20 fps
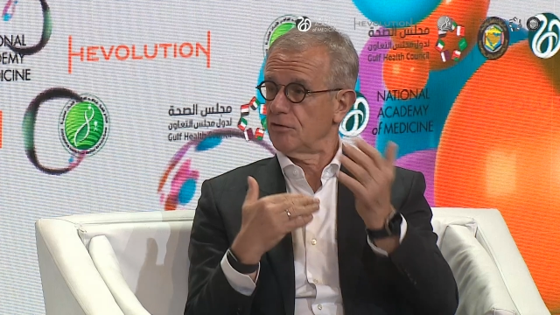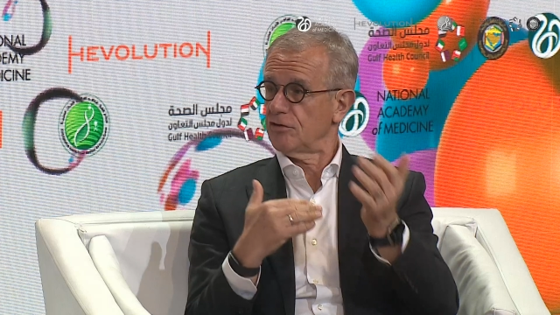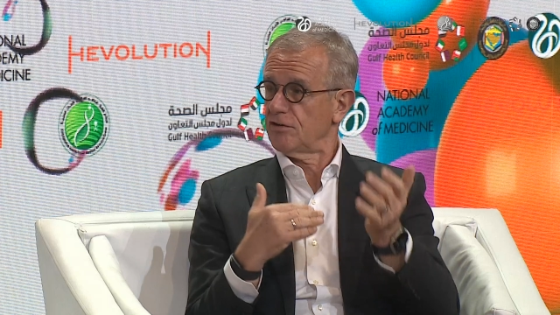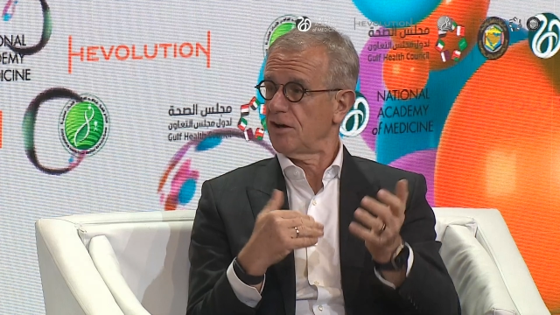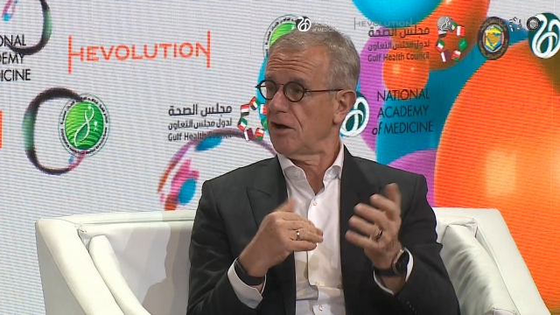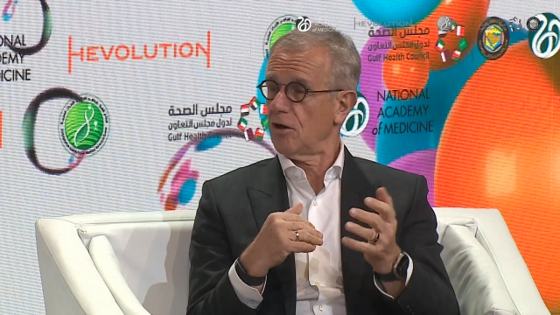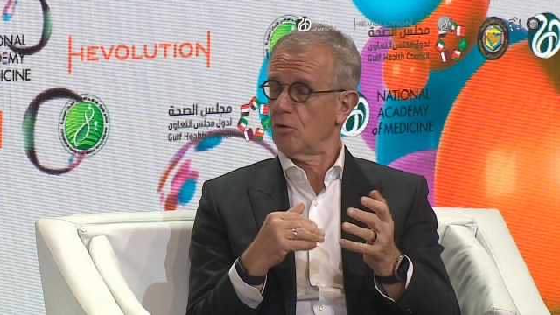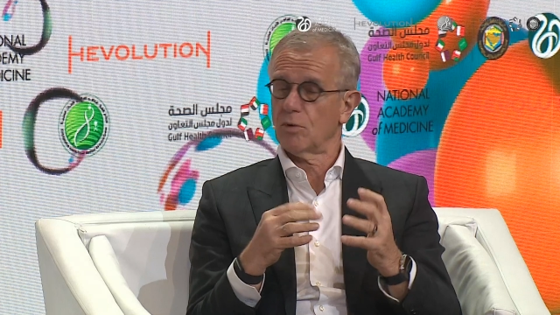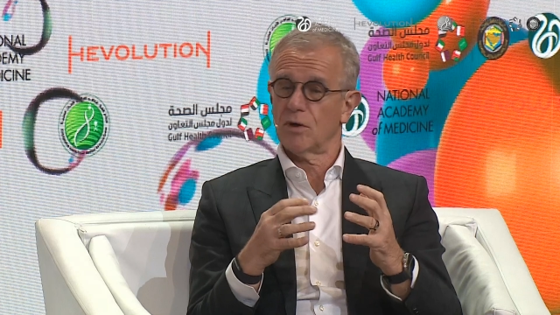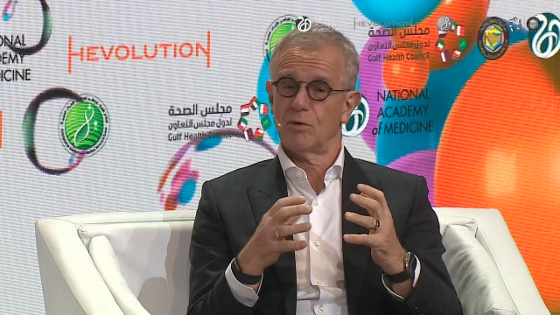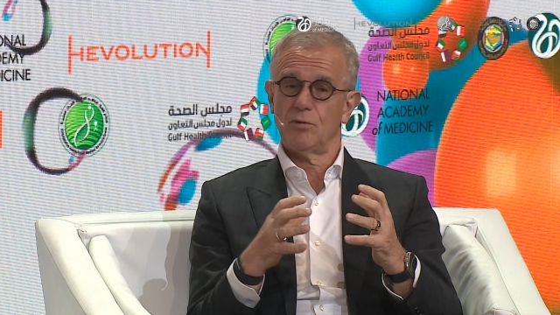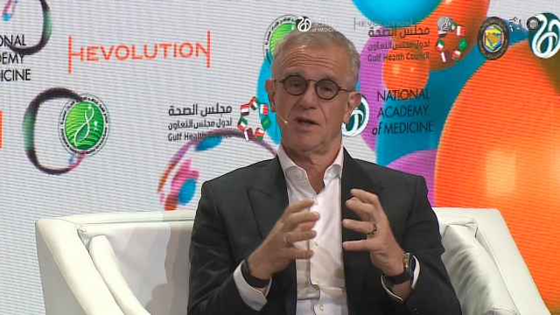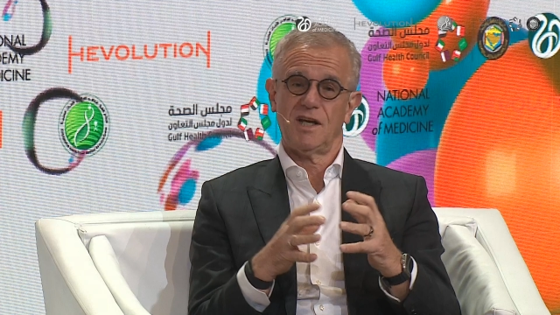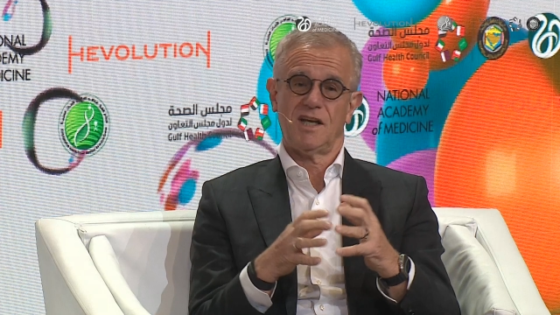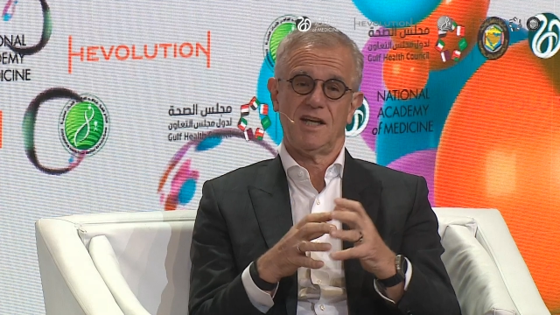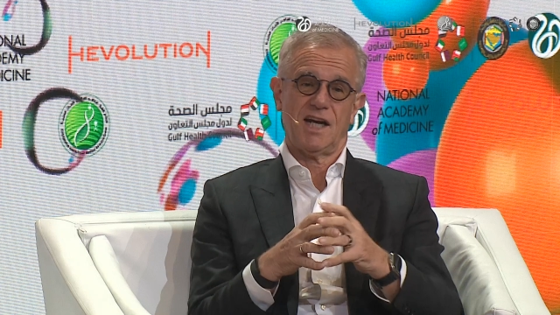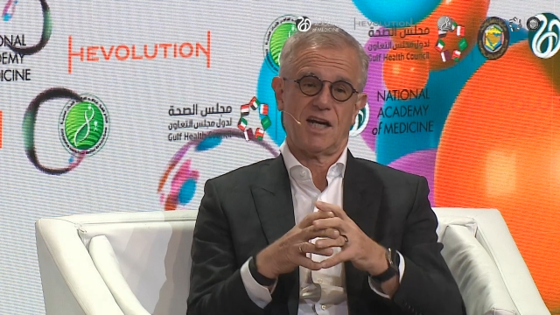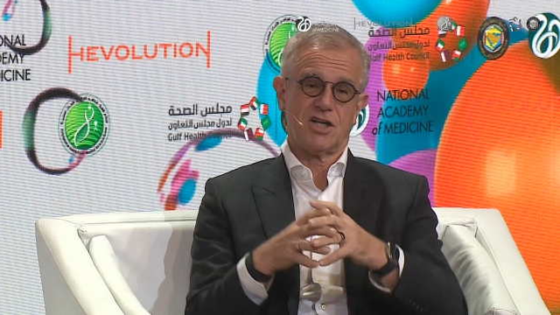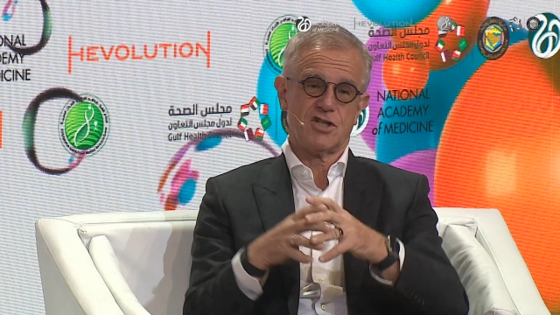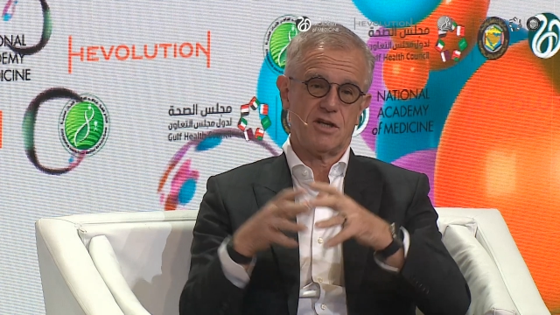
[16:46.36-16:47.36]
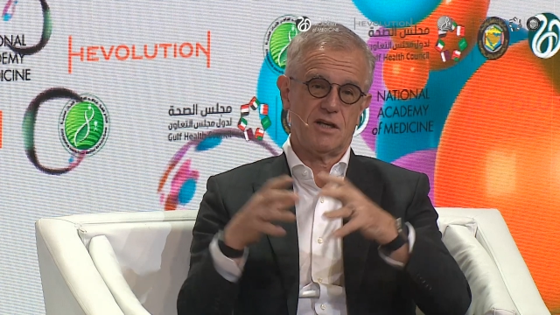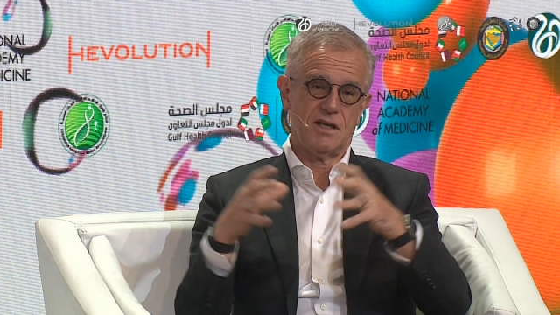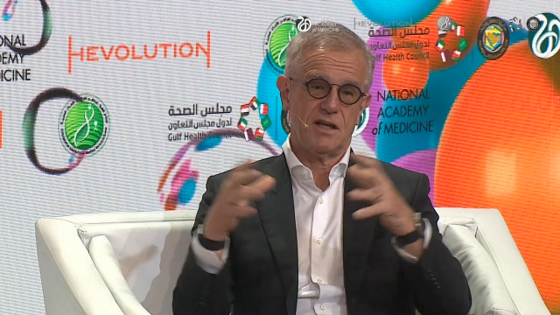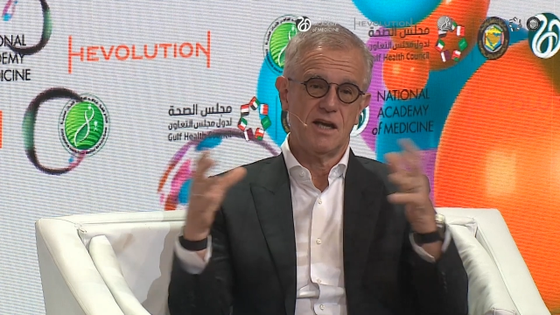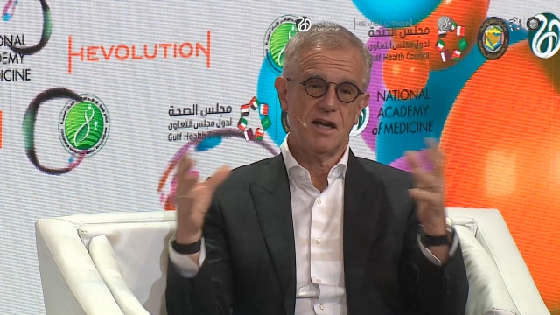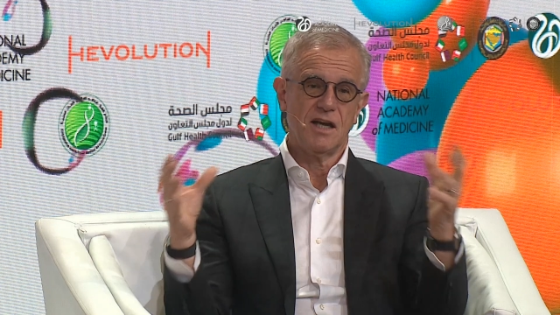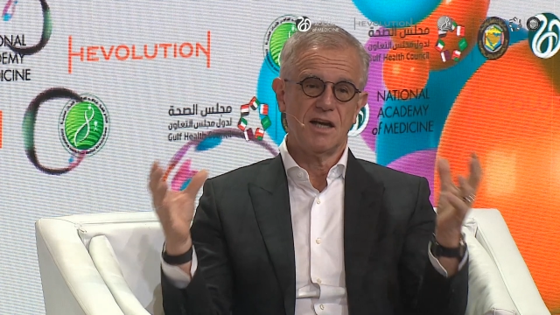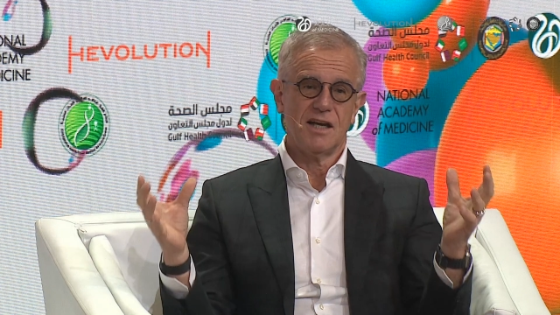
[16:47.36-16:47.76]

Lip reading: on, where we can actually